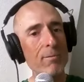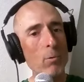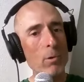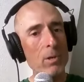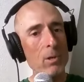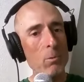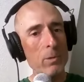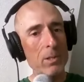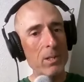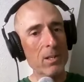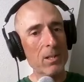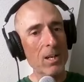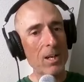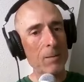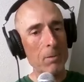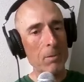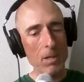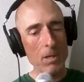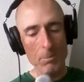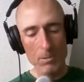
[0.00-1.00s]
for you when the
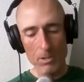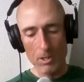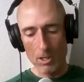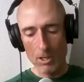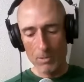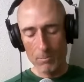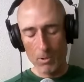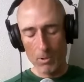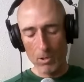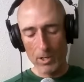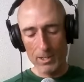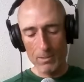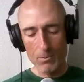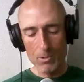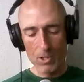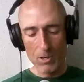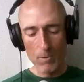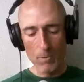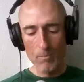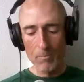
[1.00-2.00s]
time comes to upgrade.
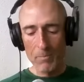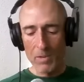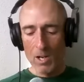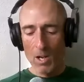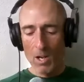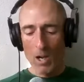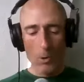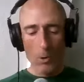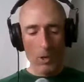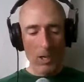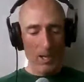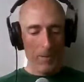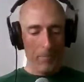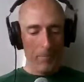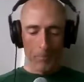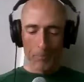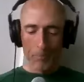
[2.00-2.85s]
So, okay,